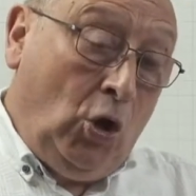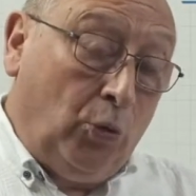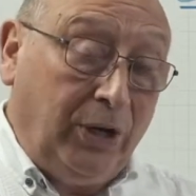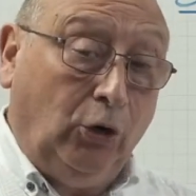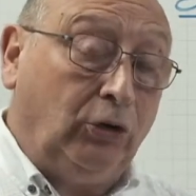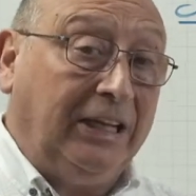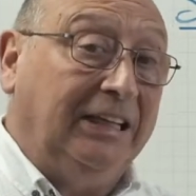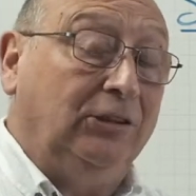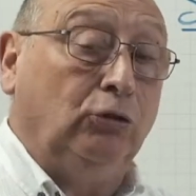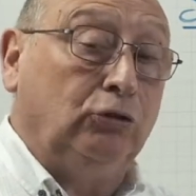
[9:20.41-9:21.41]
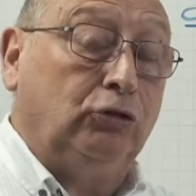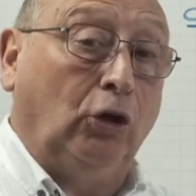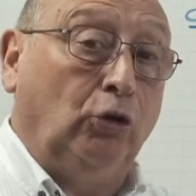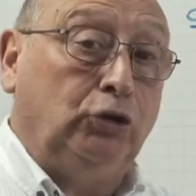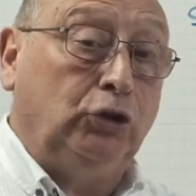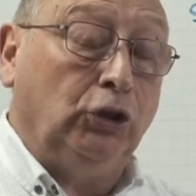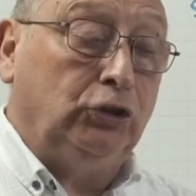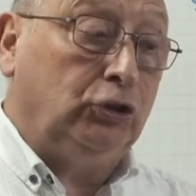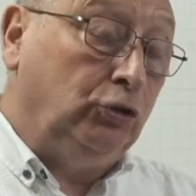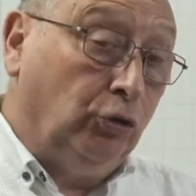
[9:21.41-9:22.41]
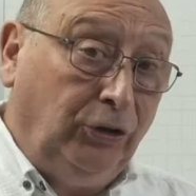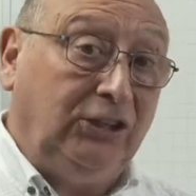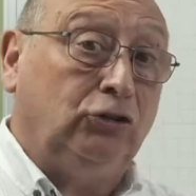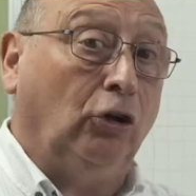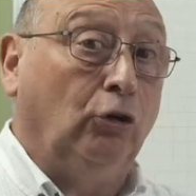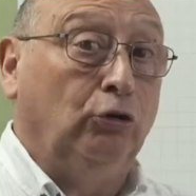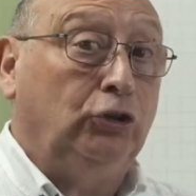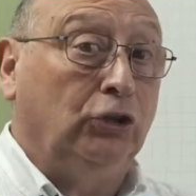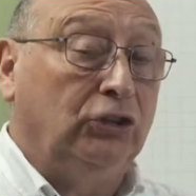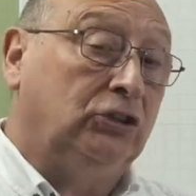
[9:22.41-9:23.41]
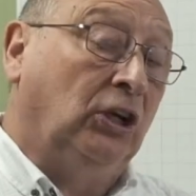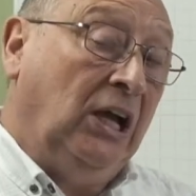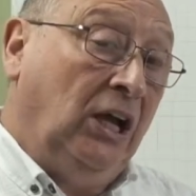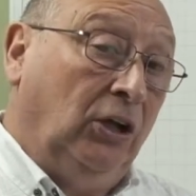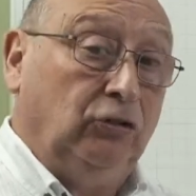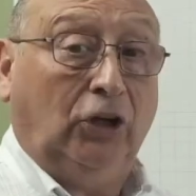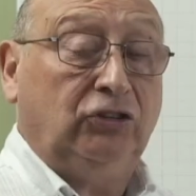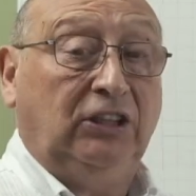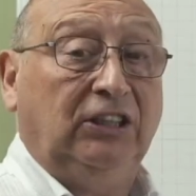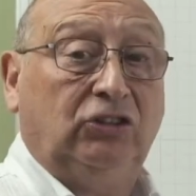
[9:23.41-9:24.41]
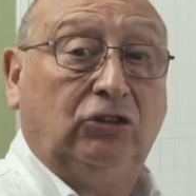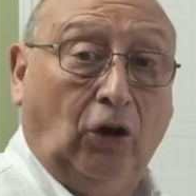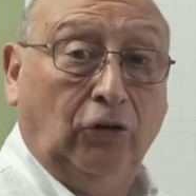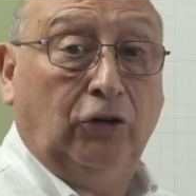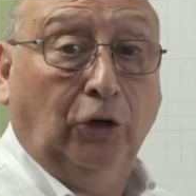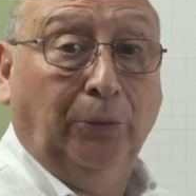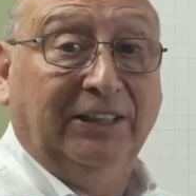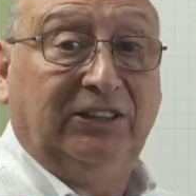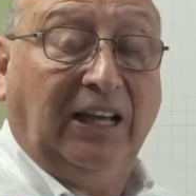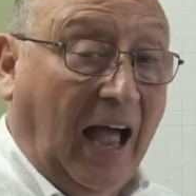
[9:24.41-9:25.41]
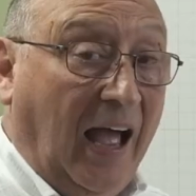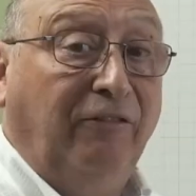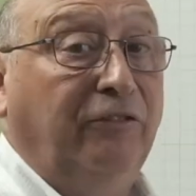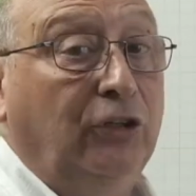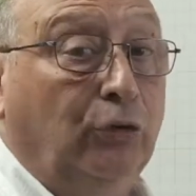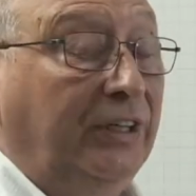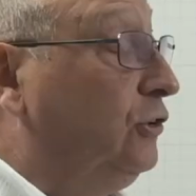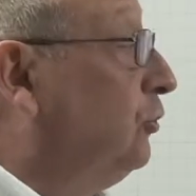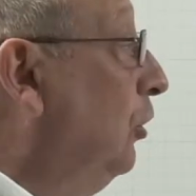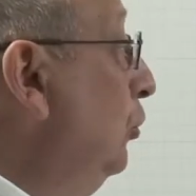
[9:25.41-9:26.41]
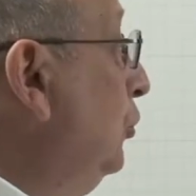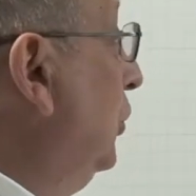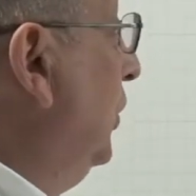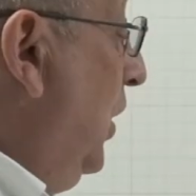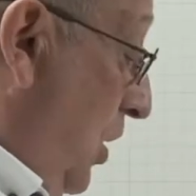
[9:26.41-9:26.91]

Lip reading: We're looking into solutions, unique solutions. Does this congruence have a unique solution?